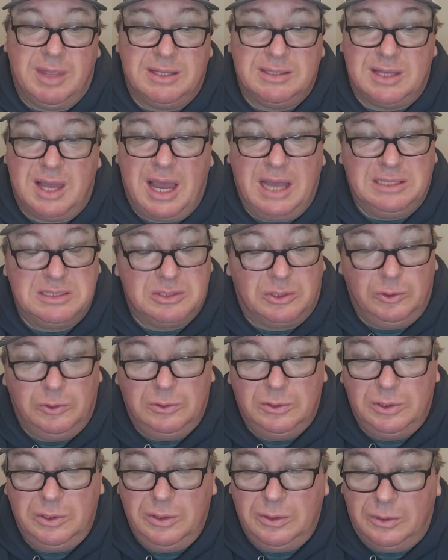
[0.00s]
high
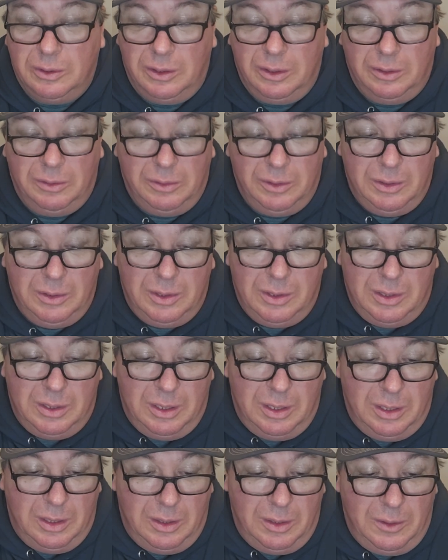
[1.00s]
schooler, or
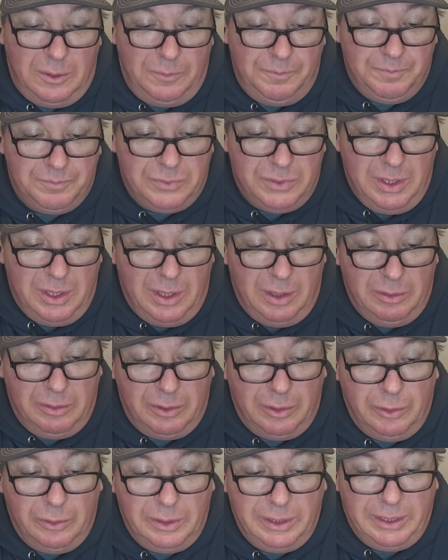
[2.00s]

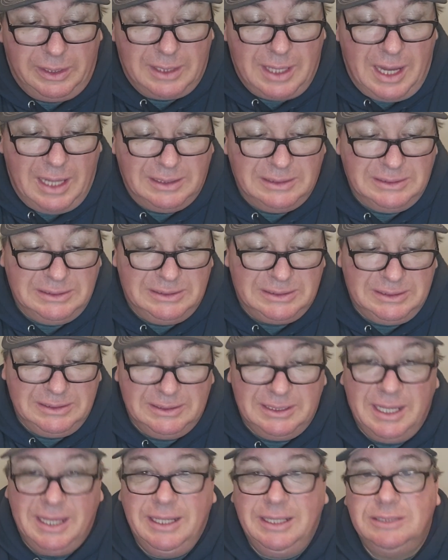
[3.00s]
early college
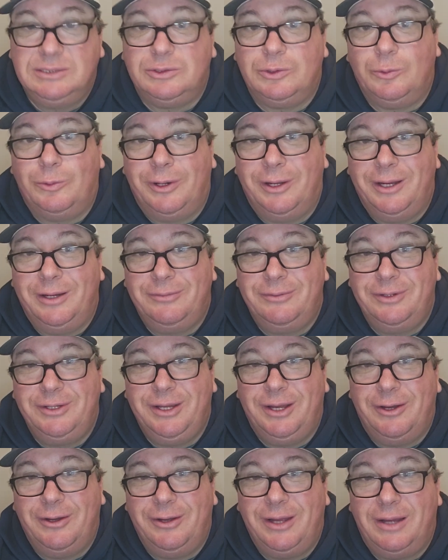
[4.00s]
days or whatever.
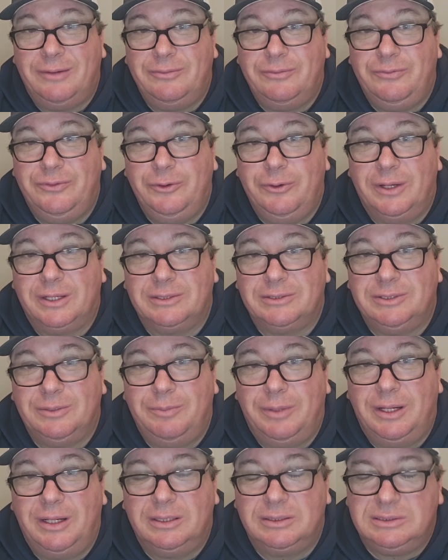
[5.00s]
Have a few extra
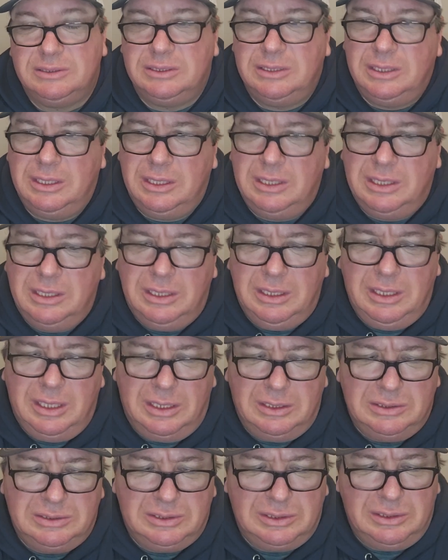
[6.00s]
bucks.
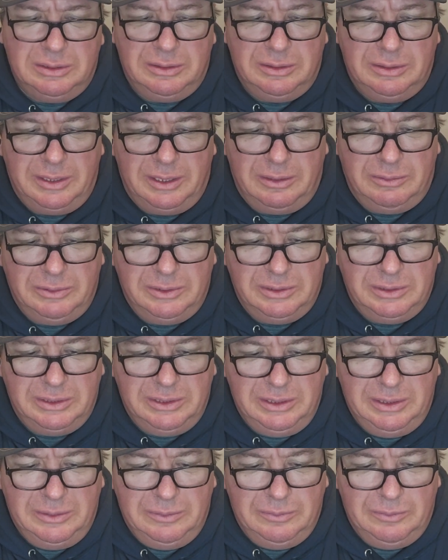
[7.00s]
So that
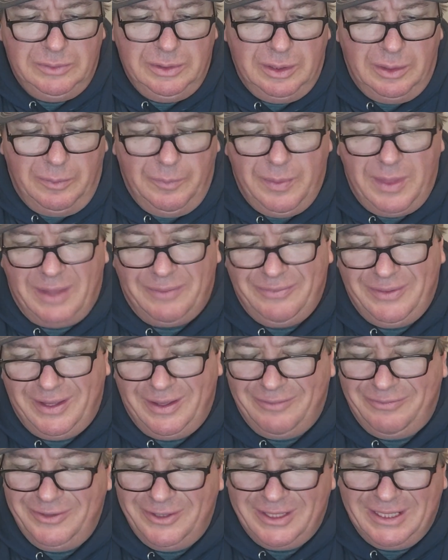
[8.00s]
really I
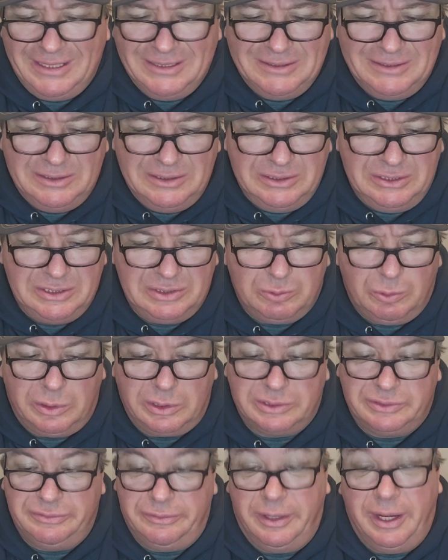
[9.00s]
feel like it just
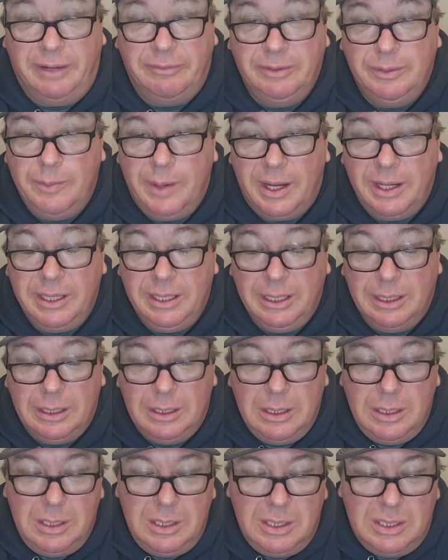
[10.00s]
works for everybody.
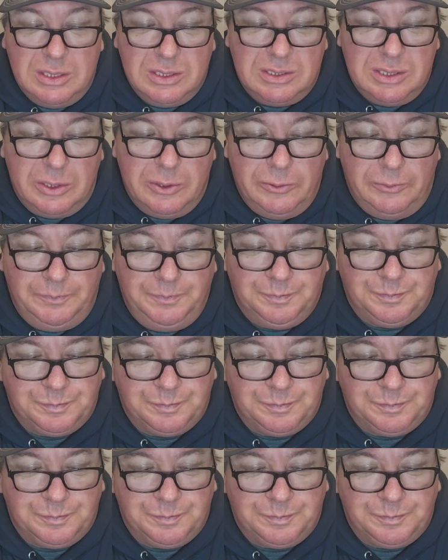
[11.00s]
So